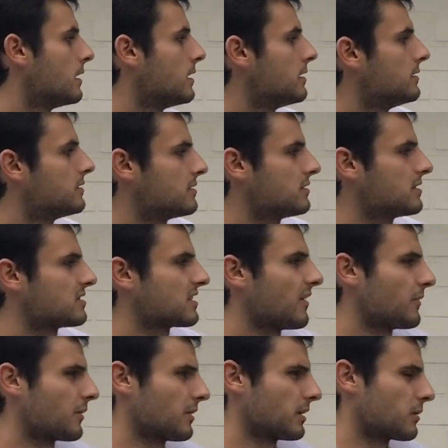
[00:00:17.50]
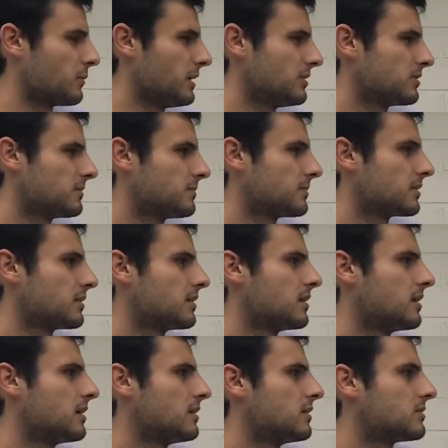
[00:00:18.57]
this is the standard equation,
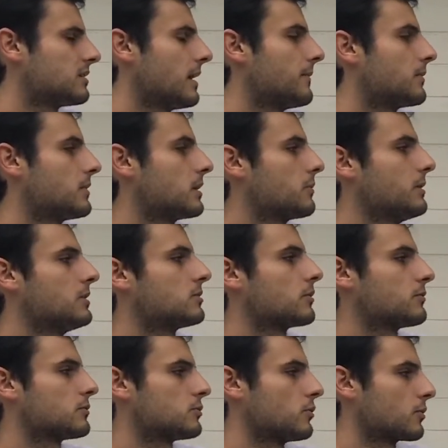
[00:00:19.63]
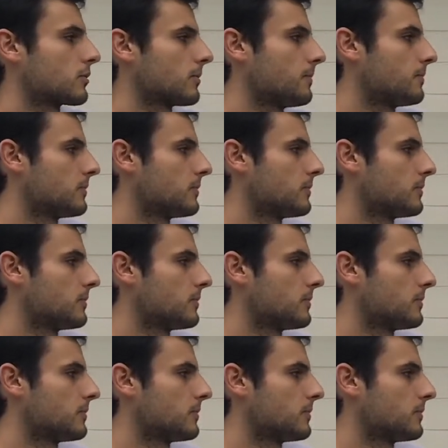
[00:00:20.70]
standard equation of a circle.